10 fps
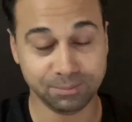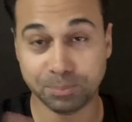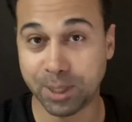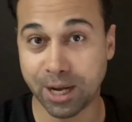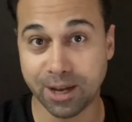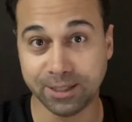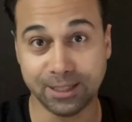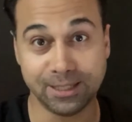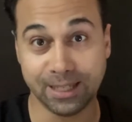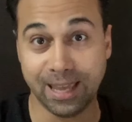because
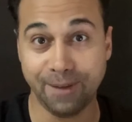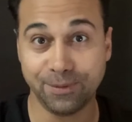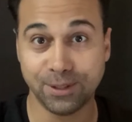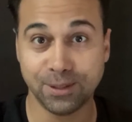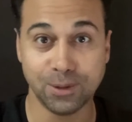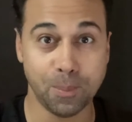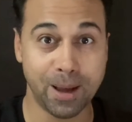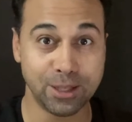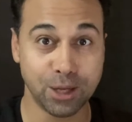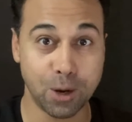it's a gift,
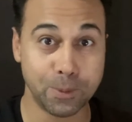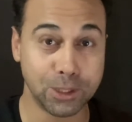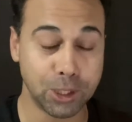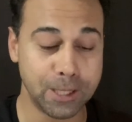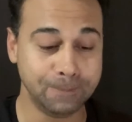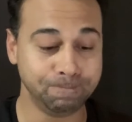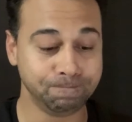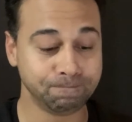nobody's gonna return.